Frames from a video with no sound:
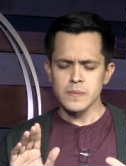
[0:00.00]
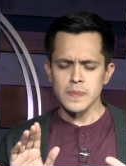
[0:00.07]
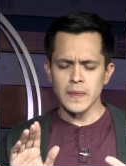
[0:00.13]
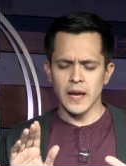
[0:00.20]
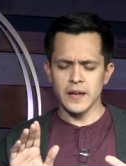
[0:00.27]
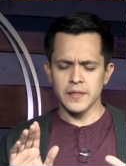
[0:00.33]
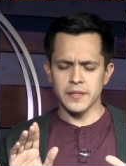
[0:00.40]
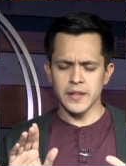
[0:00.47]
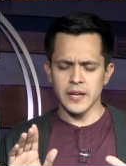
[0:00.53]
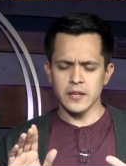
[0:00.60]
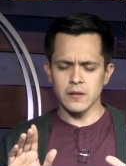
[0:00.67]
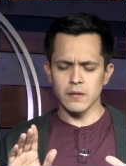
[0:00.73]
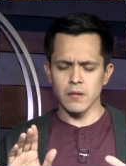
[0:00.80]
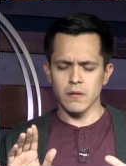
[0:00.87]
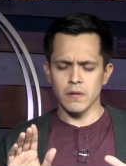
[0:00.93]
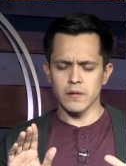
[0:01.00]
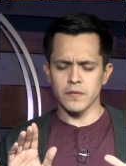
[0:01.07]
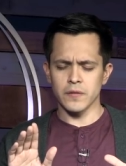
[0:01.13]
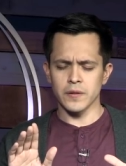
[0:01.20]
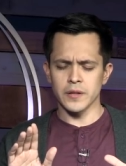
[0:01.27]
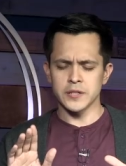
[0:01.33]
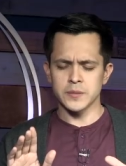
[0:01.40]
I thank you, Lord,
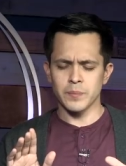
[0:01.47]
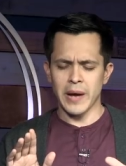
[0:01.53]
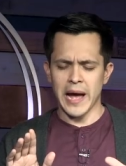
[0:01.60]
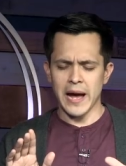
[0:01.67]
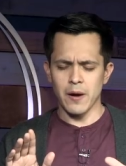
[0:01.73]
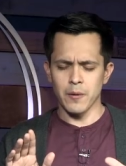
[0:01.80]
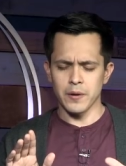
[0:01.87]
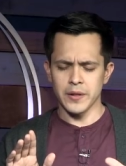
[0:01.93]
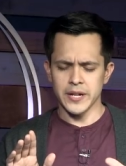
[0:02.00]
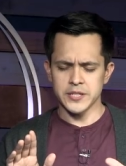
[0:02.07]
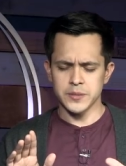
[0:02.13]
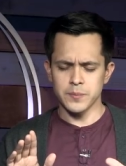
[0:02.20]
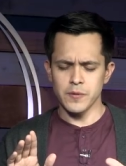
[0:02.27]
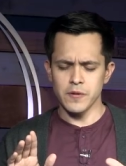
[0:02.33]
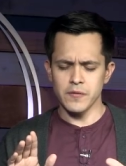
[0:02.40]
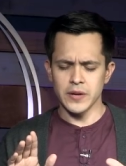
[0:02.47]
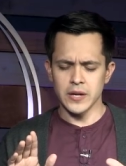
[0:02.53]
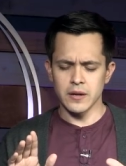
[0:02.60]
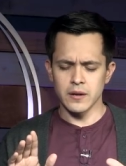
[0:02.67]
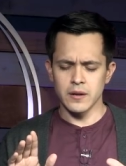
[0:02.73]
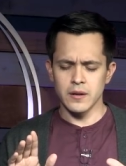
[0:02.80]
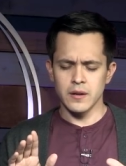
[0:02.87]
for this power that's moving.
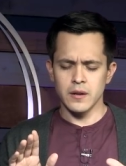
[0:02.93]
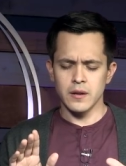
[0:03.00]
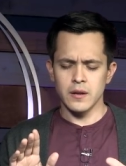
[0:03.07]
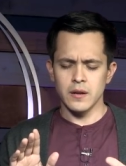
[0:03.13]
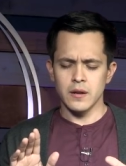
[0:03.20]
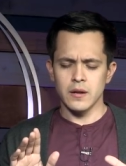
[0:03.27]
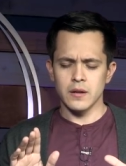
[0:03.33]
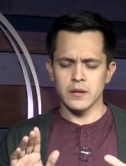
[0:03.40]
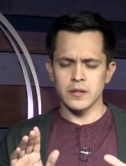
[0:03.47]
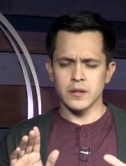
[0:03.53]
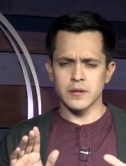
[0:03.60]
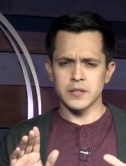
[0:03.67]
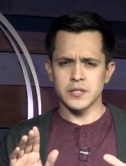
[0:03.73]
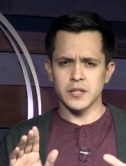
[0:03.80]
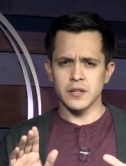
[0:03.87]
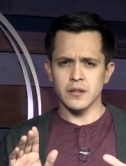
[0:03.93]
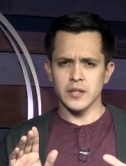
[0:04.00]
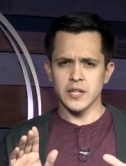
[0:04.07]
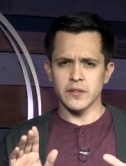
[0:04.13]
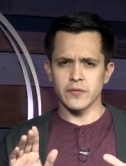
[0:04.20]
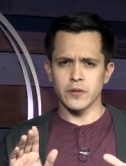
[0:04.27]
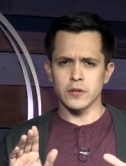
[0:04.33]
There is
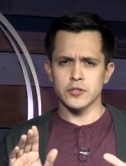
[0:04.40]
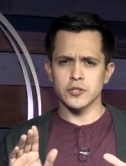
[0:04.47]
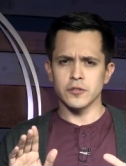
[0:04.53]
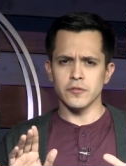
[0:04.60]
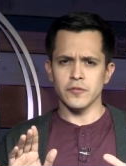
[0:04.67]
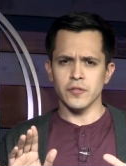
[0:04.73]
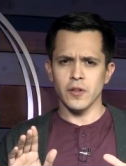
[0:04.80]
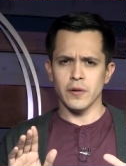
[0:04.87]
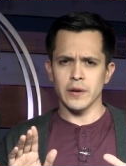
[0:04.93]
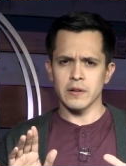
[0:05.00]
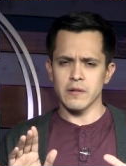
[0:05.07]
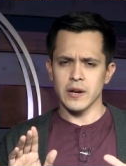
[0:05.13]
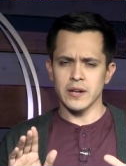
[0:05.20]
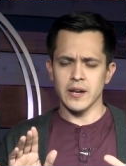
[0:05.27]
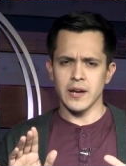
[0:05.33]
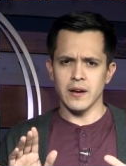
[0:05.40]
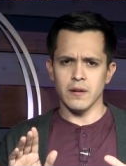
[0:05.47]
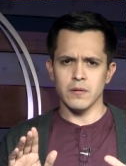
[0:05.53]
healing virtue flowing right now.